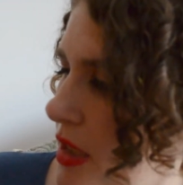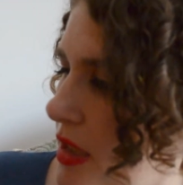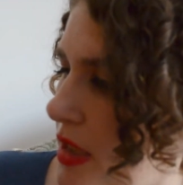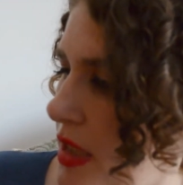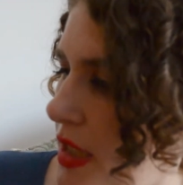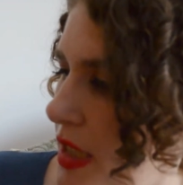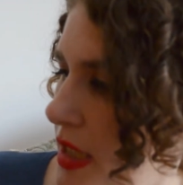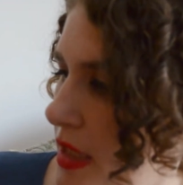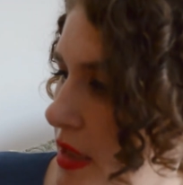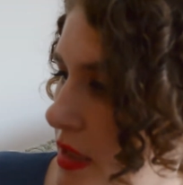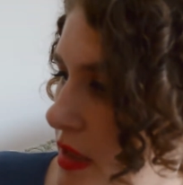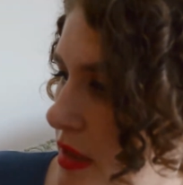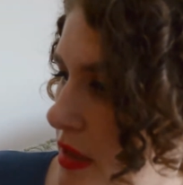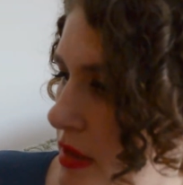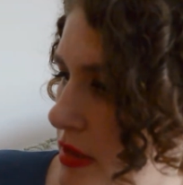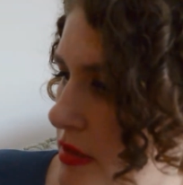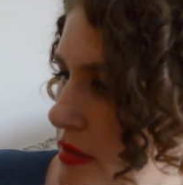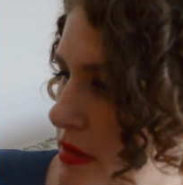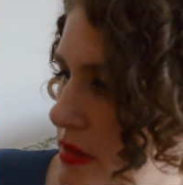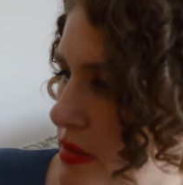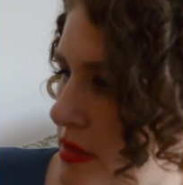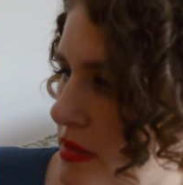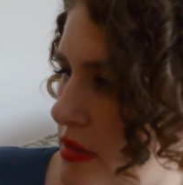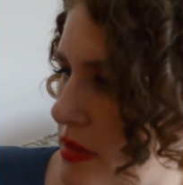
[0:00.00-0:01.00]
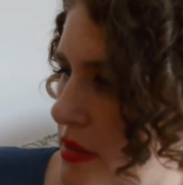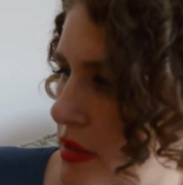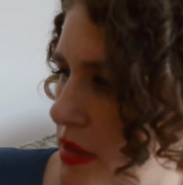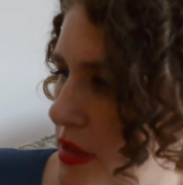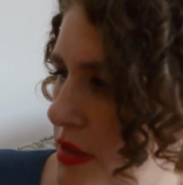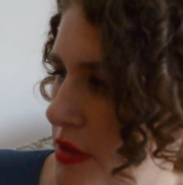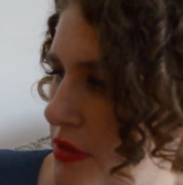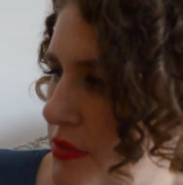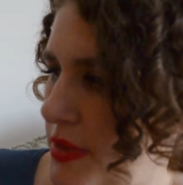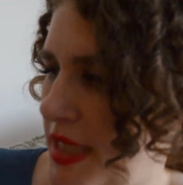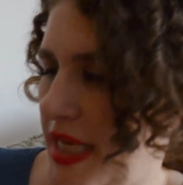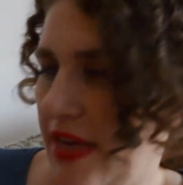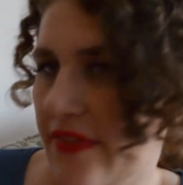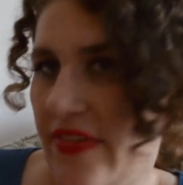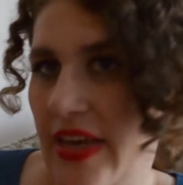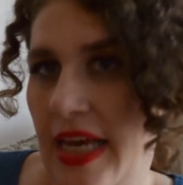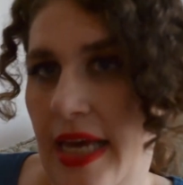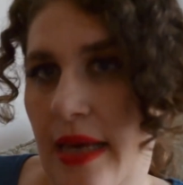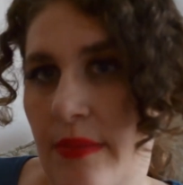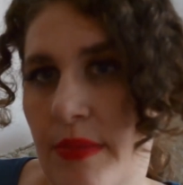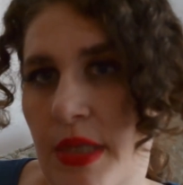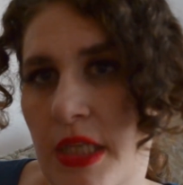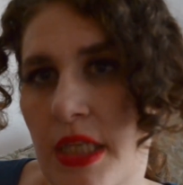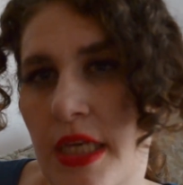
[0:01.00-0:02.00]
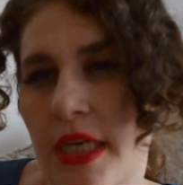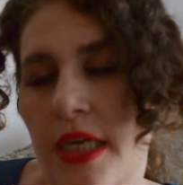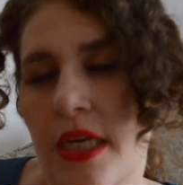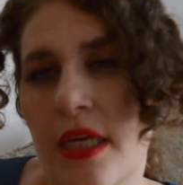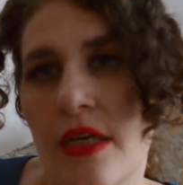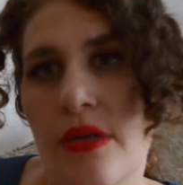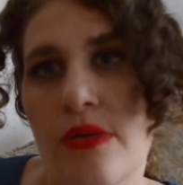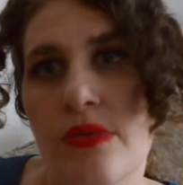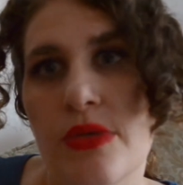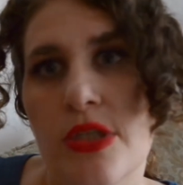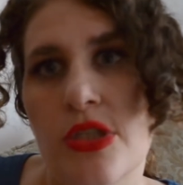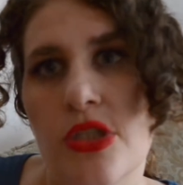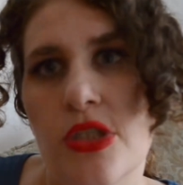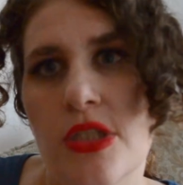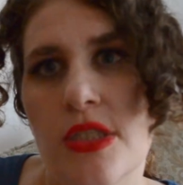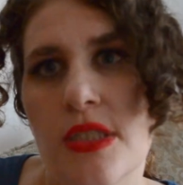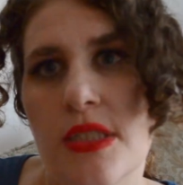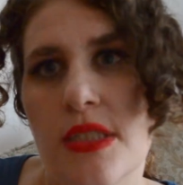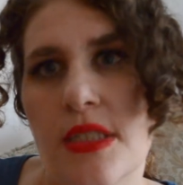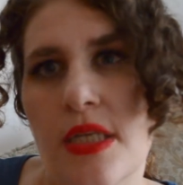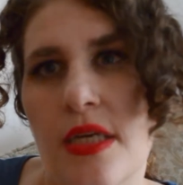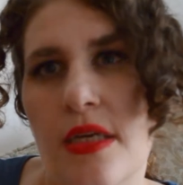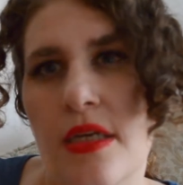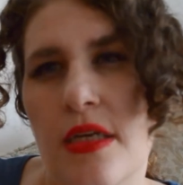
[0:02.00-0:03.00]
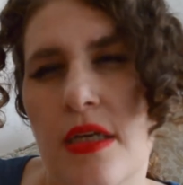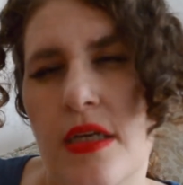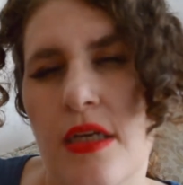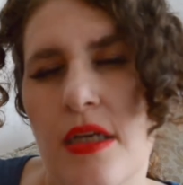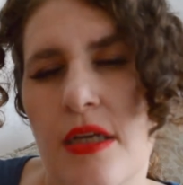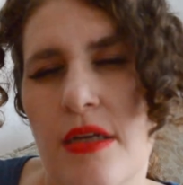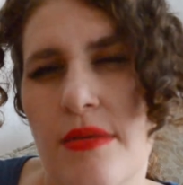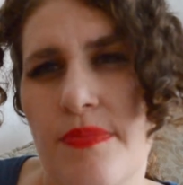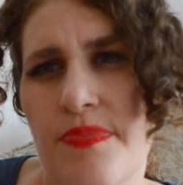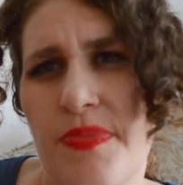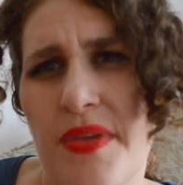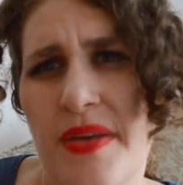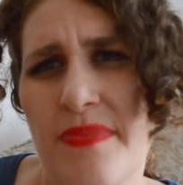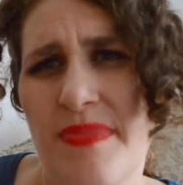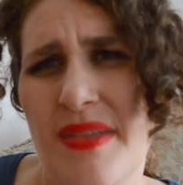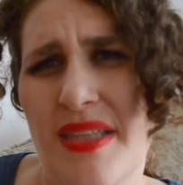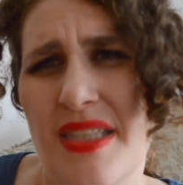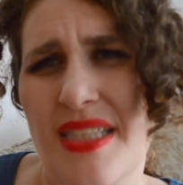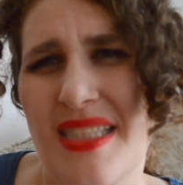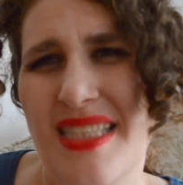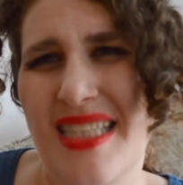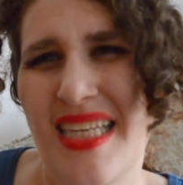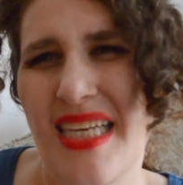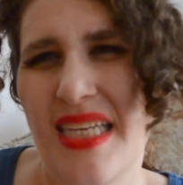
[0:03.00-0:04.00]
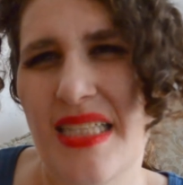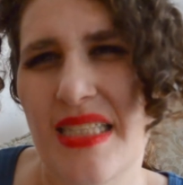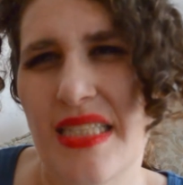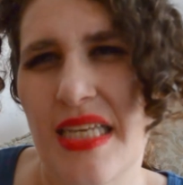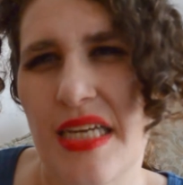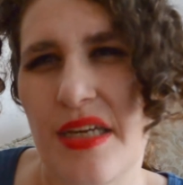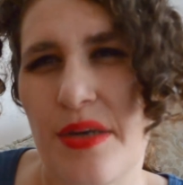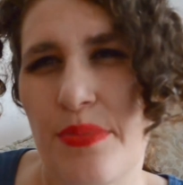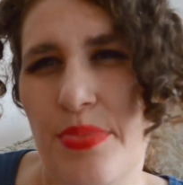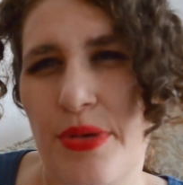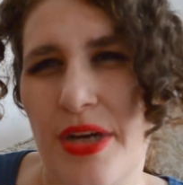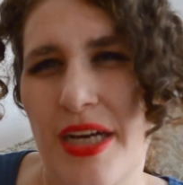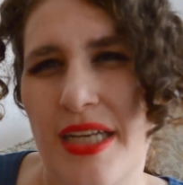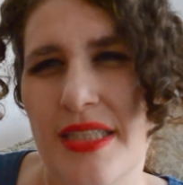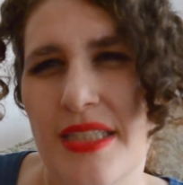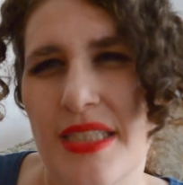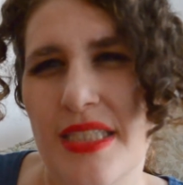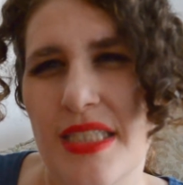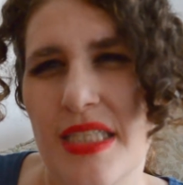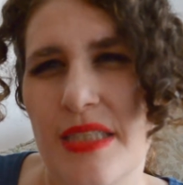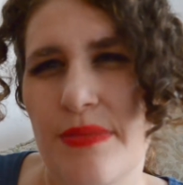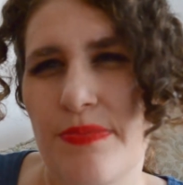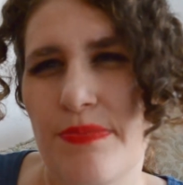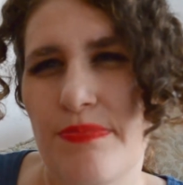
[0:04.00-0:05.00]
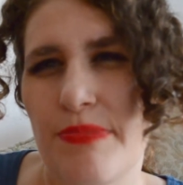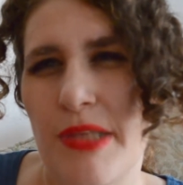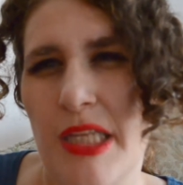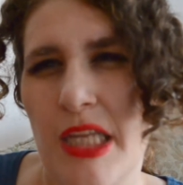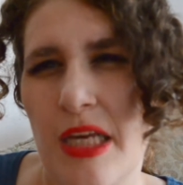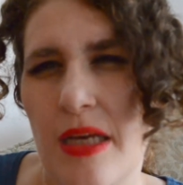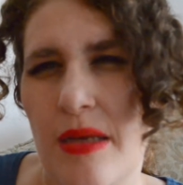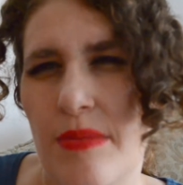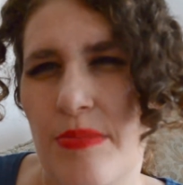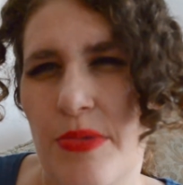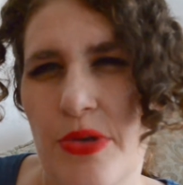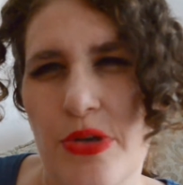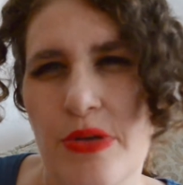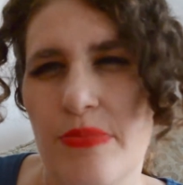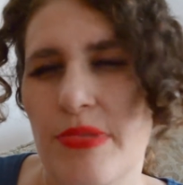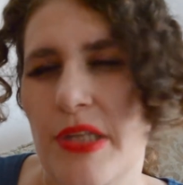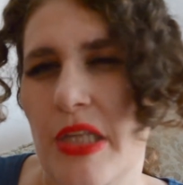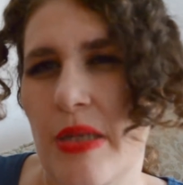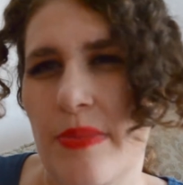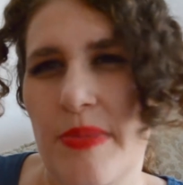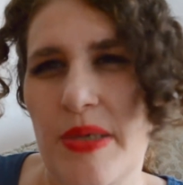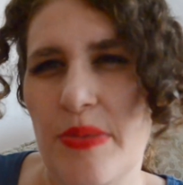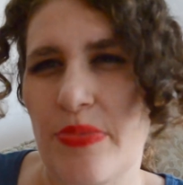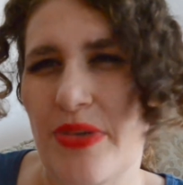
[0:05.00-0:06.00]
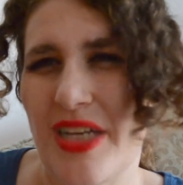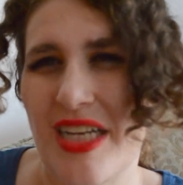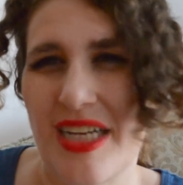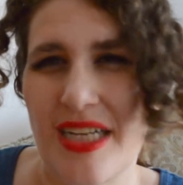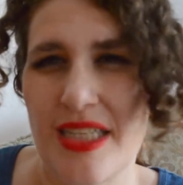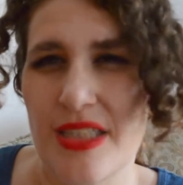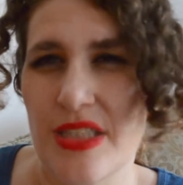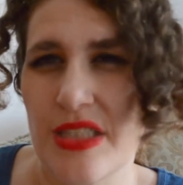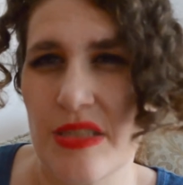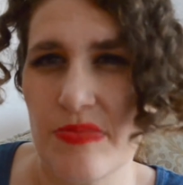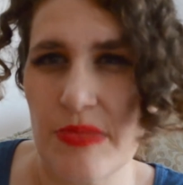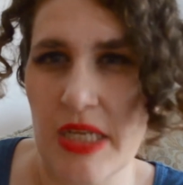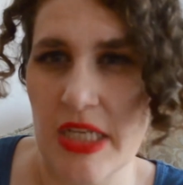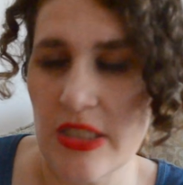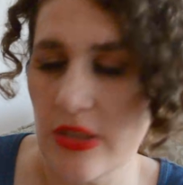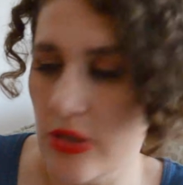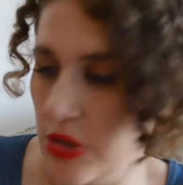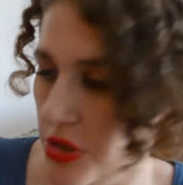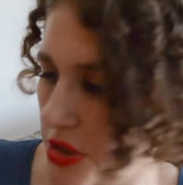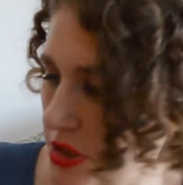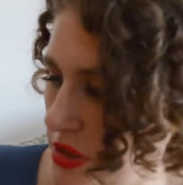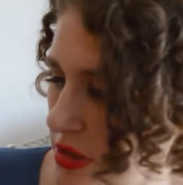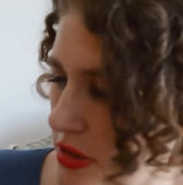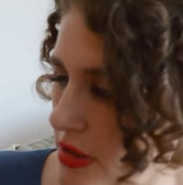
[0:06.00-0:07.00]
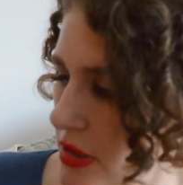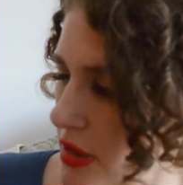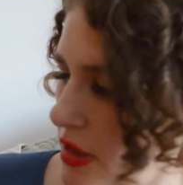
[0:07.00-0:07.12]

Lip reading: And here we have Amulet, which is I think it's like a bronzy plum or a plummy bronze, I'm not sure.